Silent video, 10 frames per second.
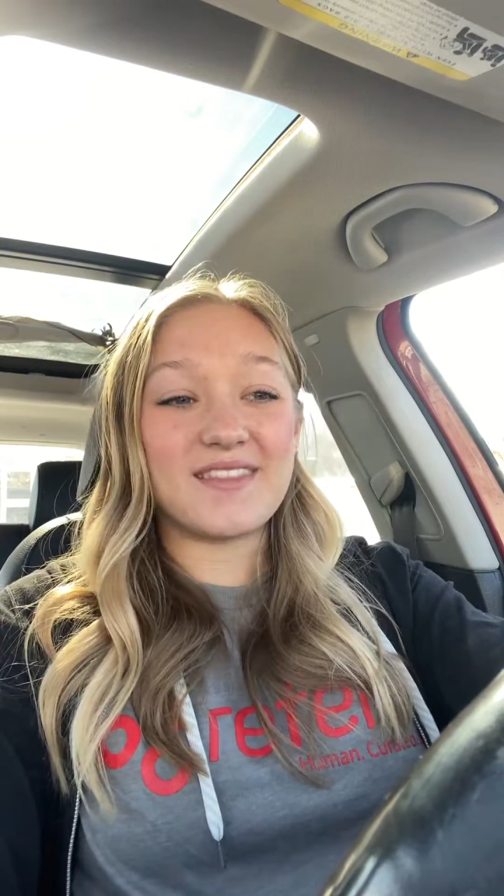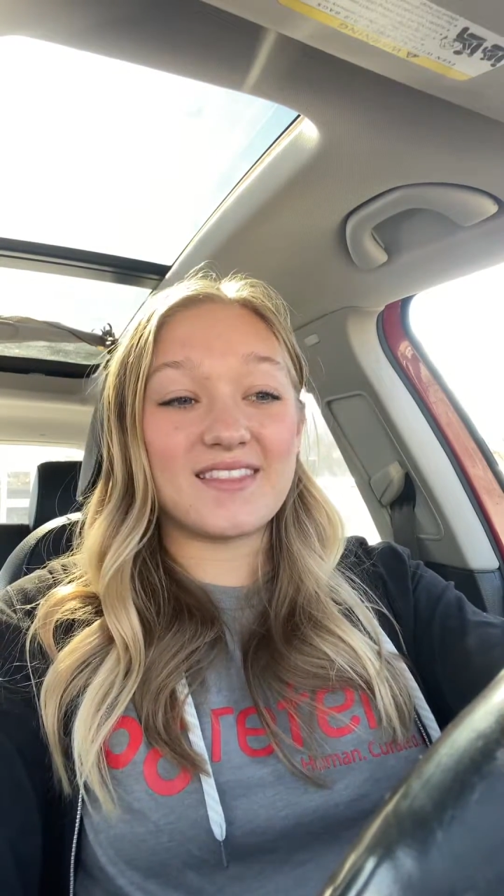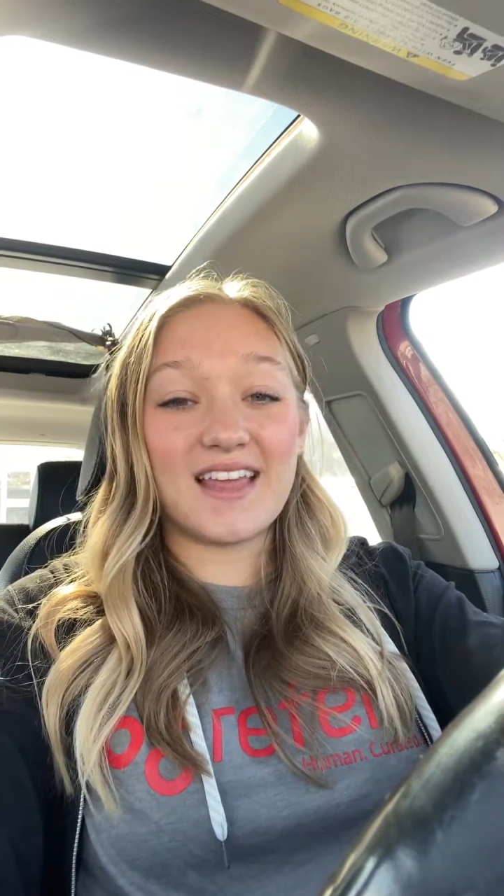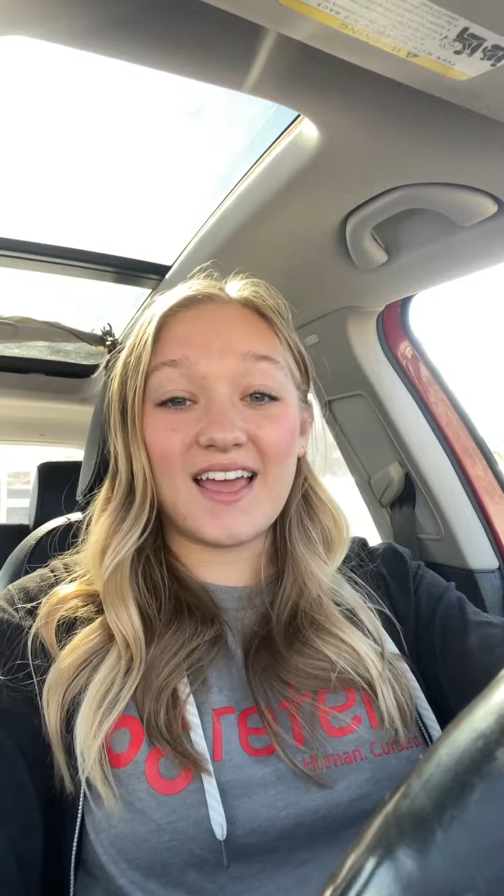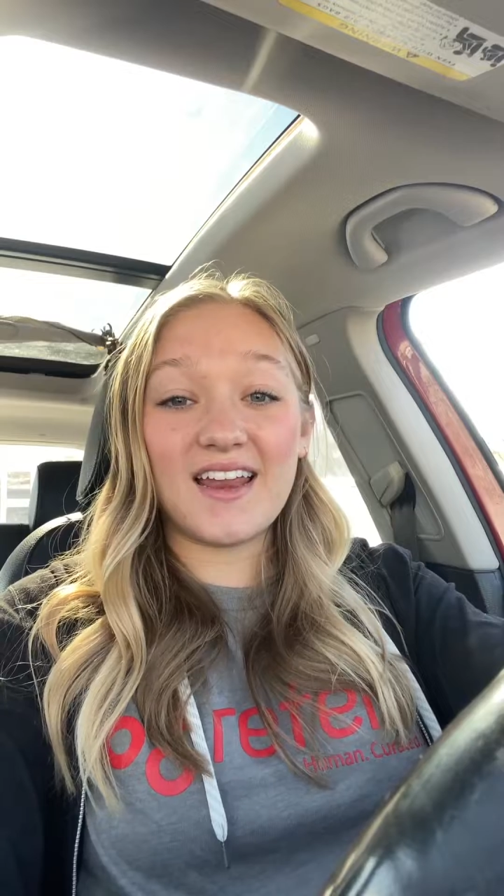
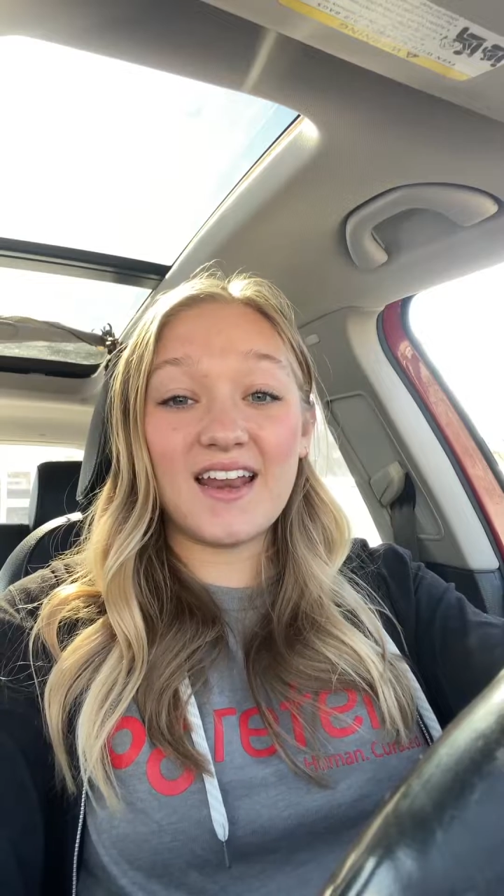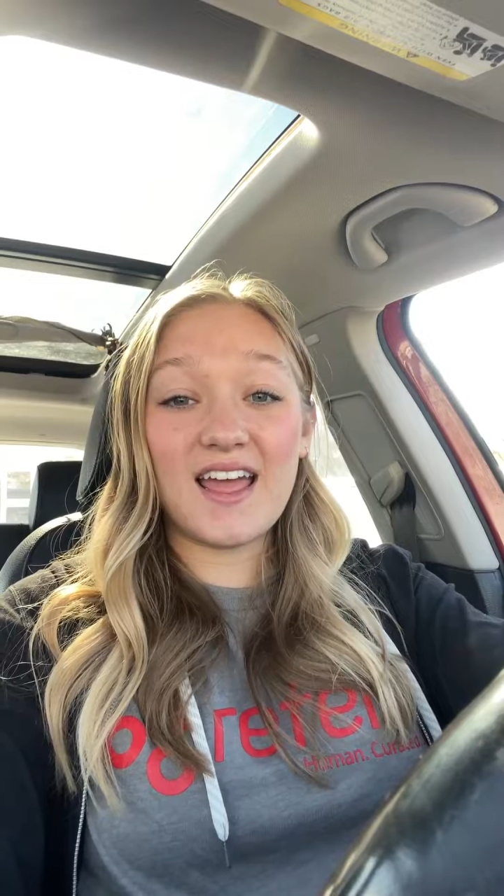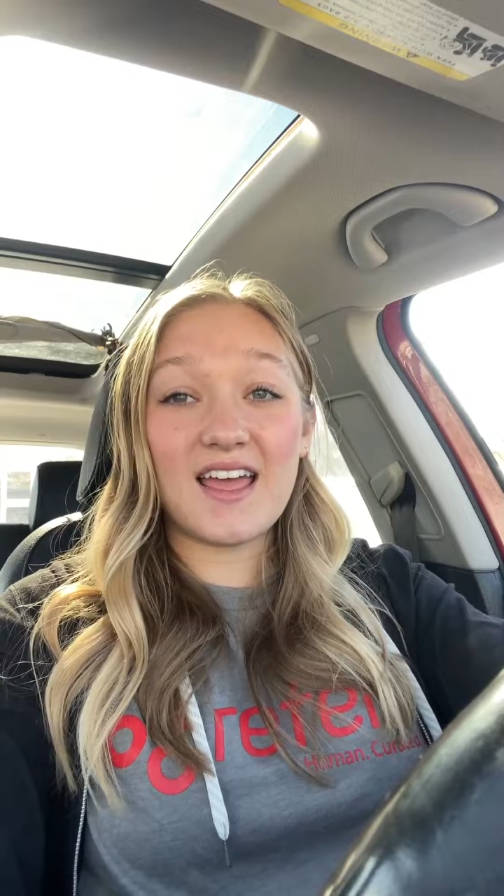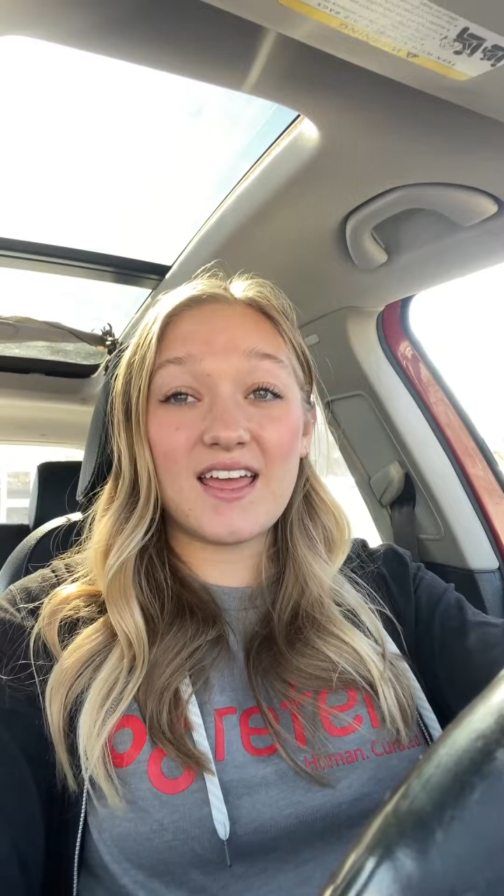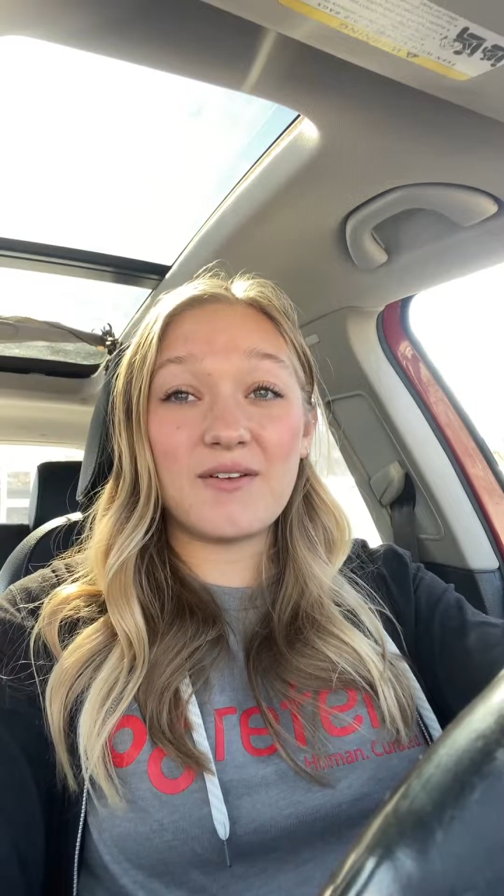
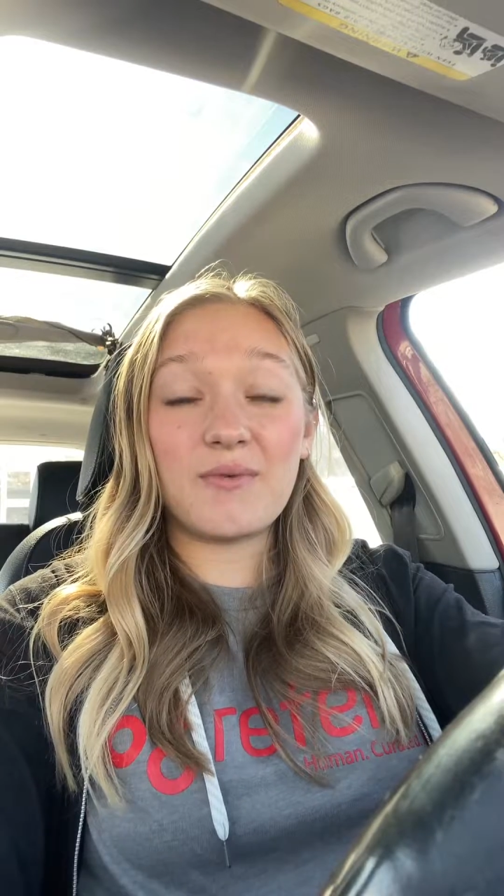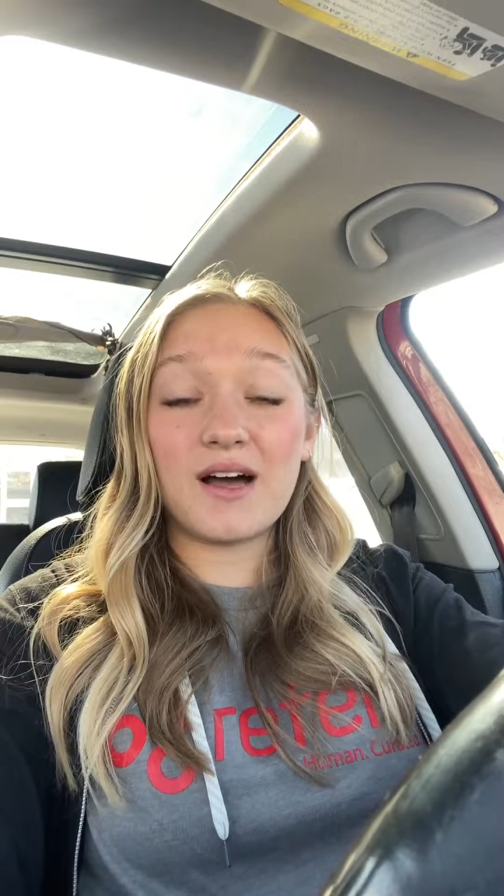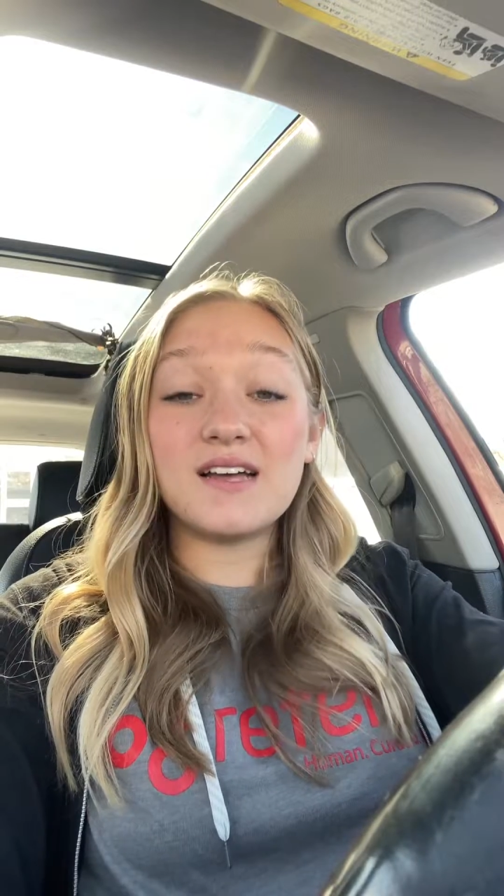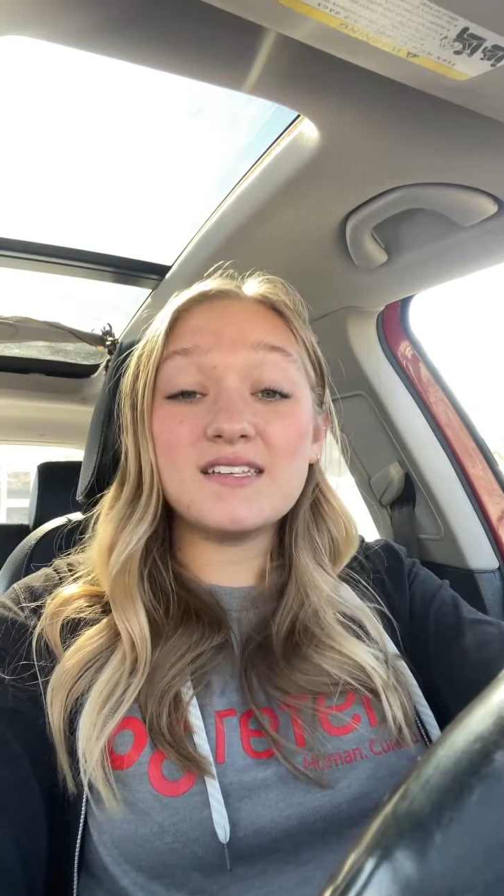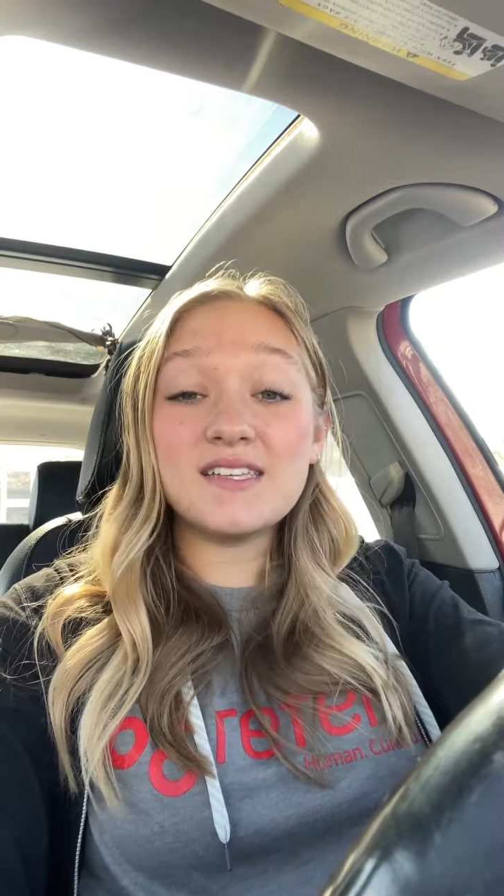Then it
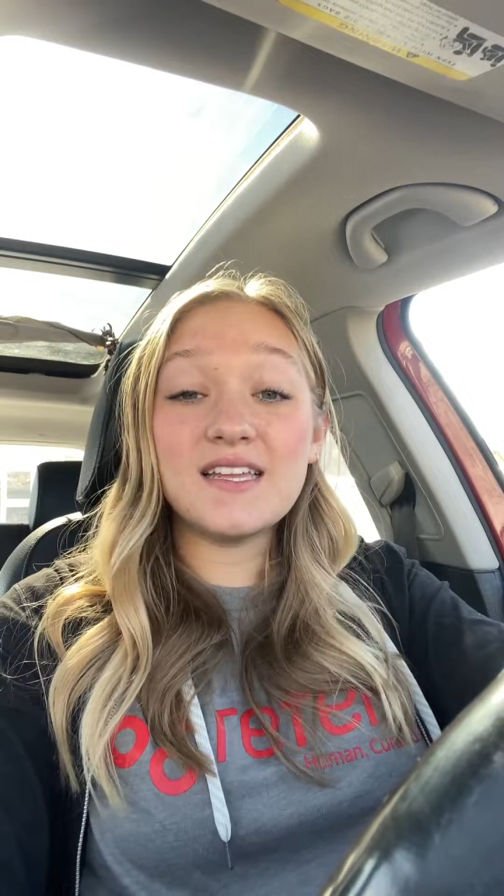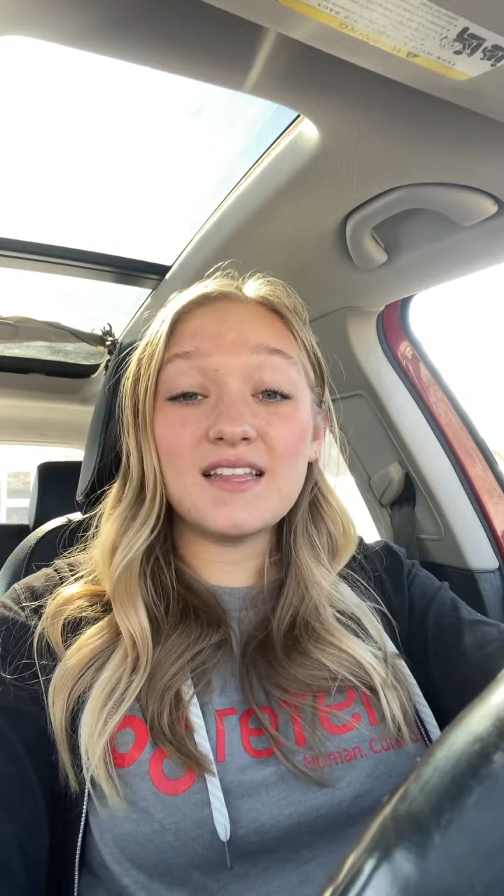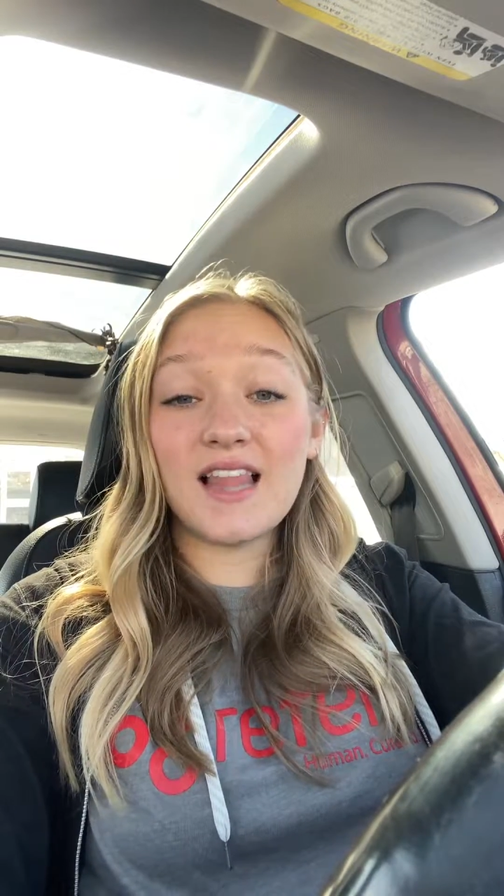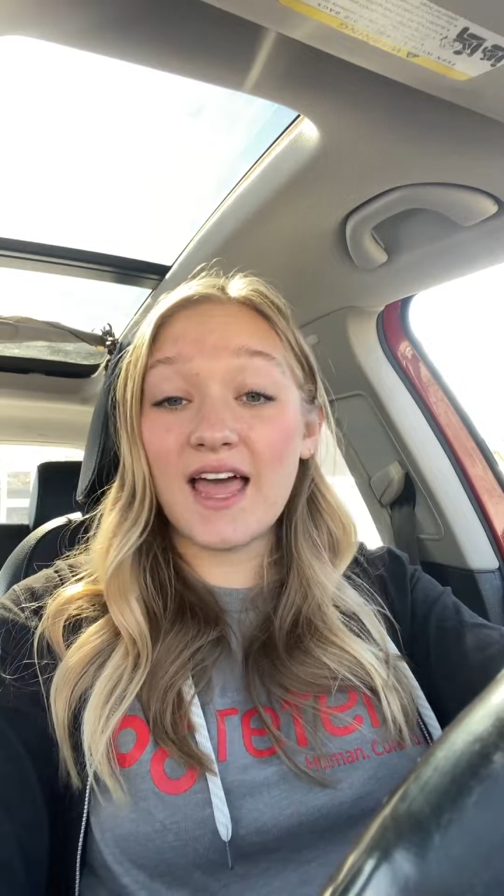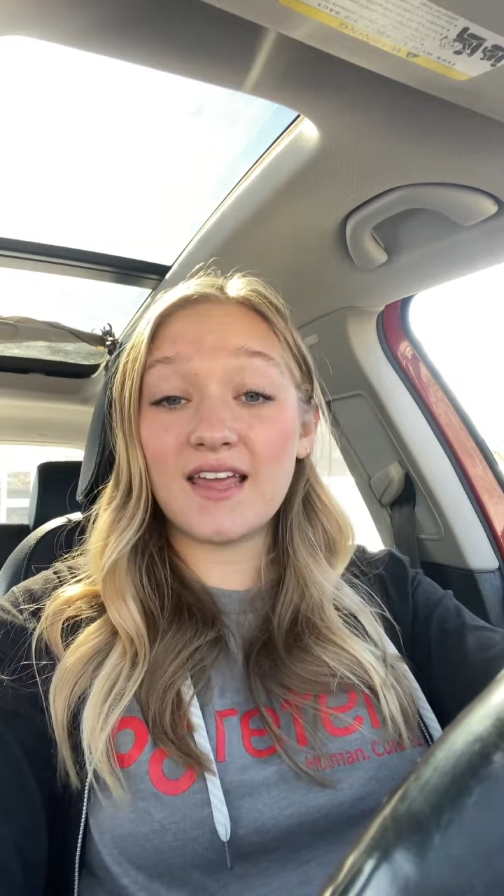
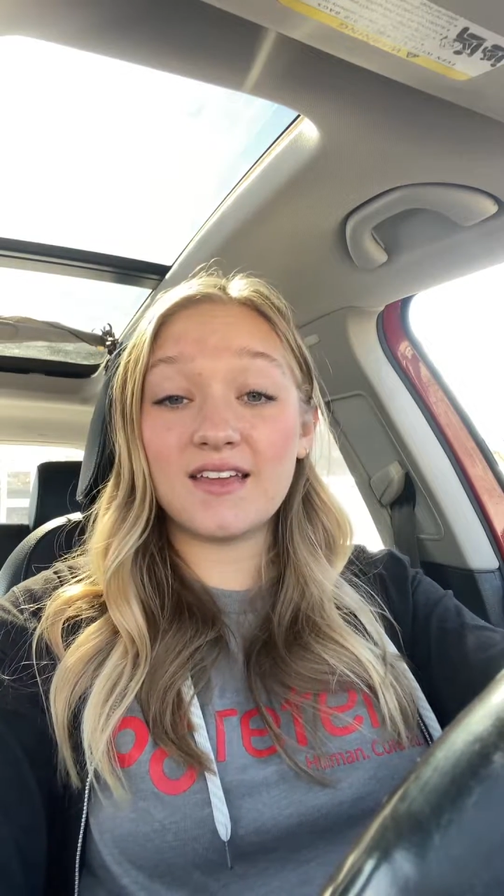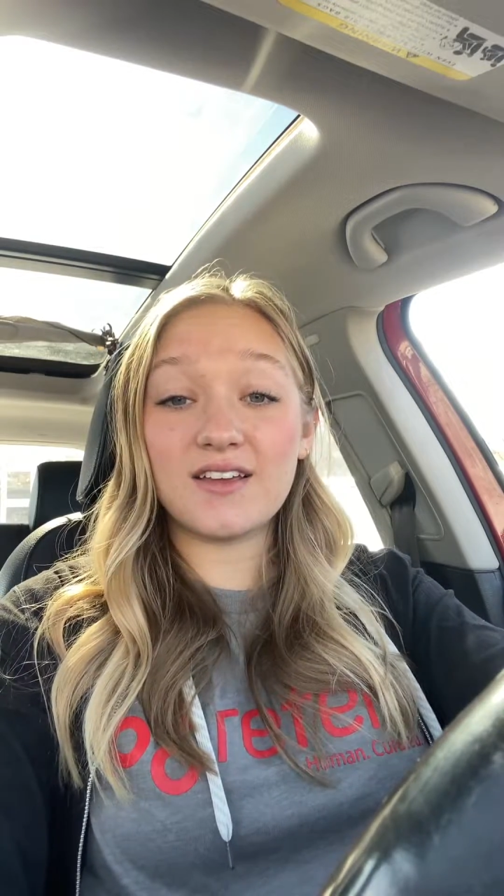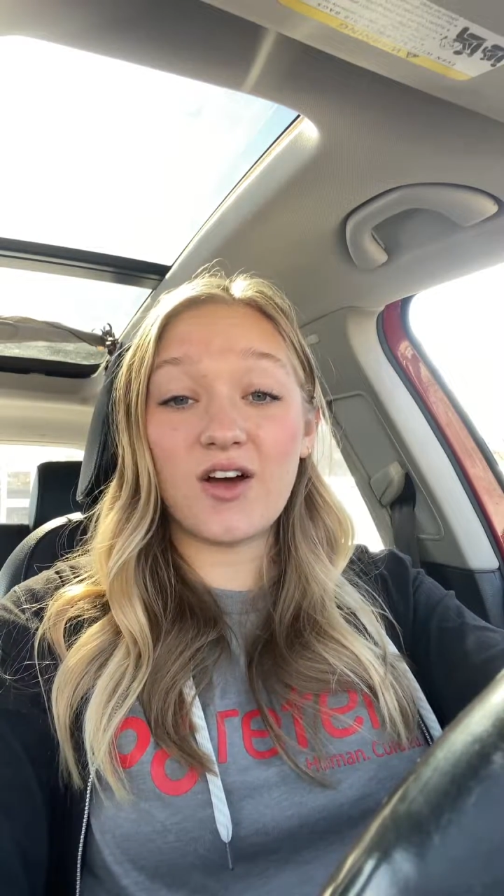wasn't like,